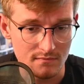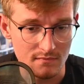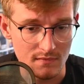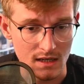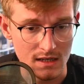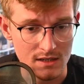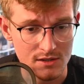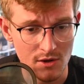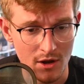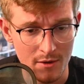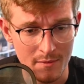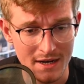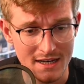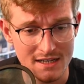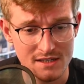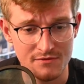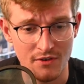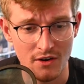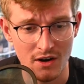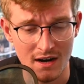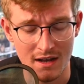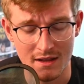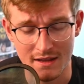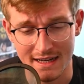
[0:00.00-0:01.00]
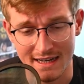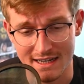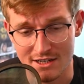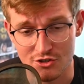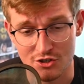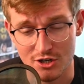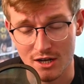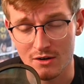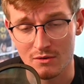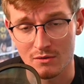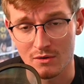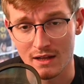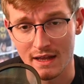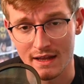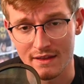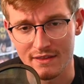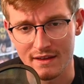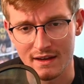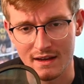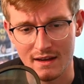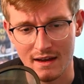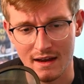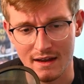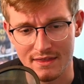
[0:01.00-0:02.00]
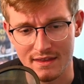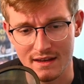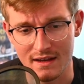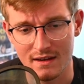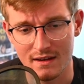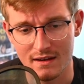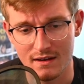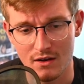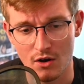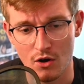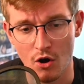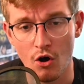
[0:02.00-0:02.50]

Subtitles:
So I mean, as far like in general, I think